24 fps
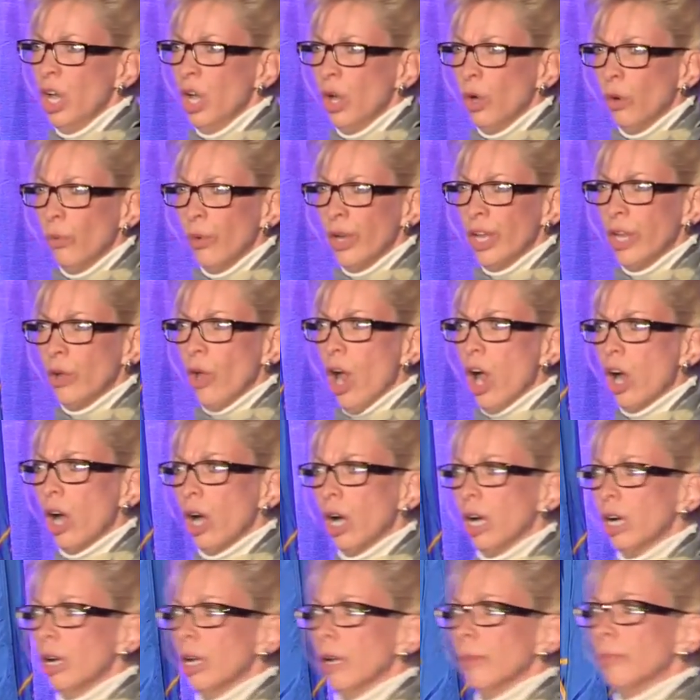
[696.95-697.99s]
we
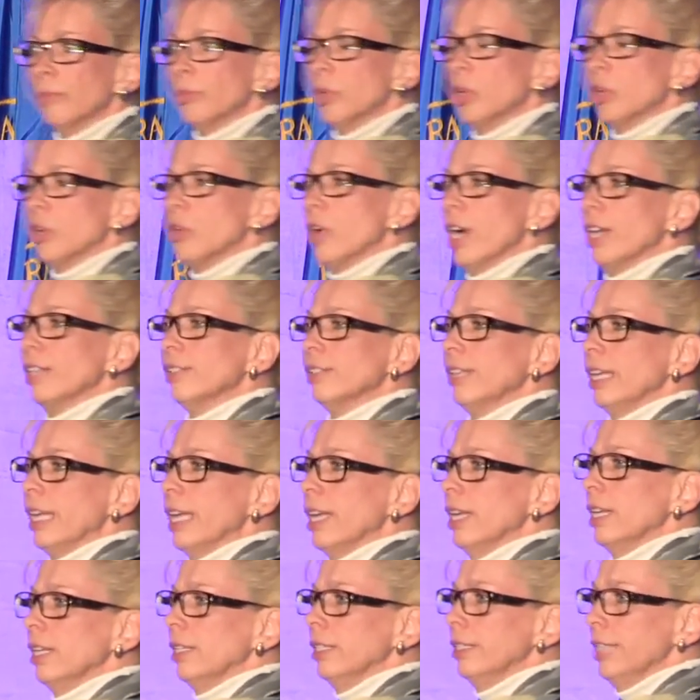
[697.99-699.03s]
are
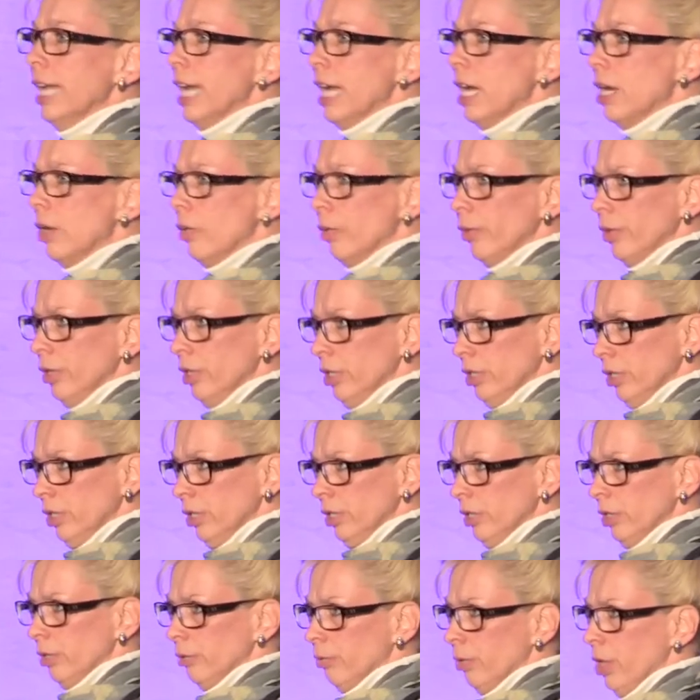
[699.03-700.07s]
progressing down
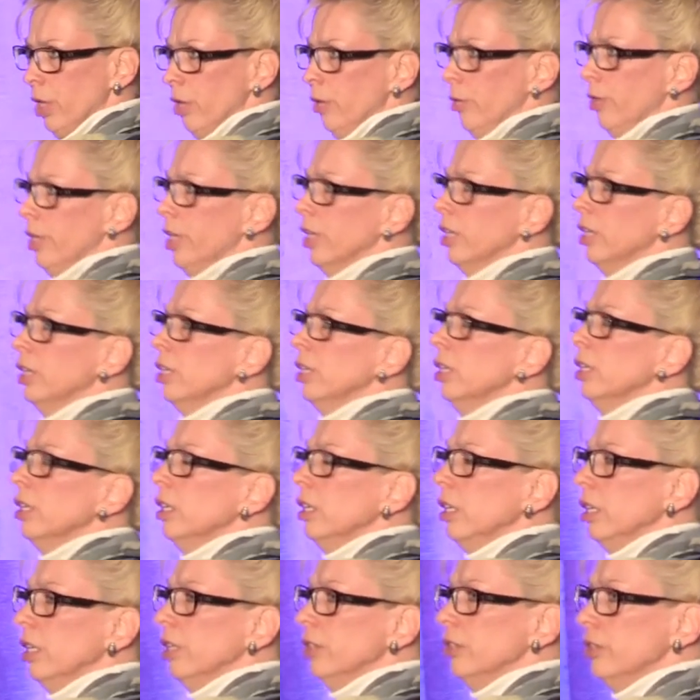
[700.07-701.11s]
the road
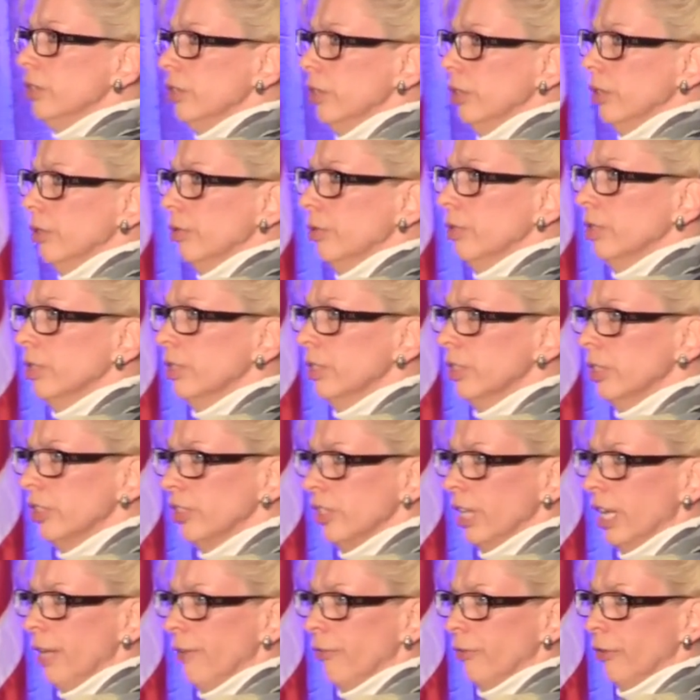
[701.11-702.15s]
into
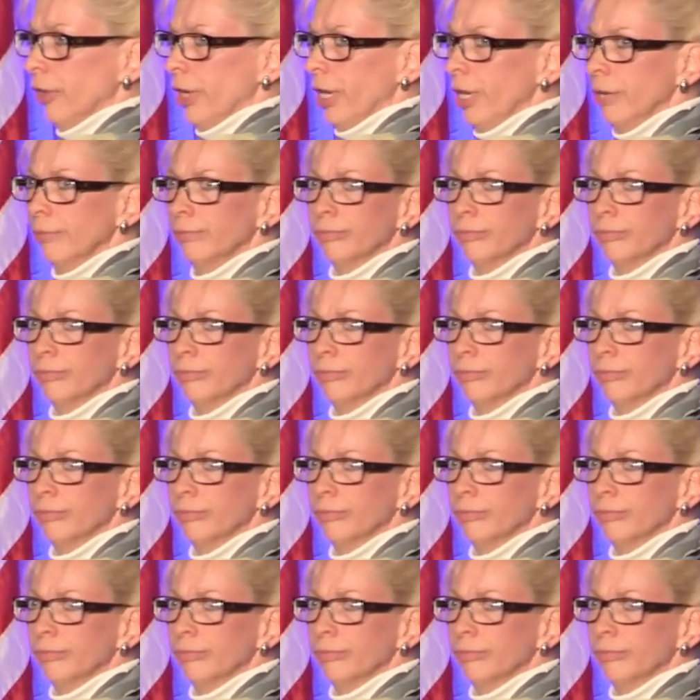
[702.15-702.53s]
slavery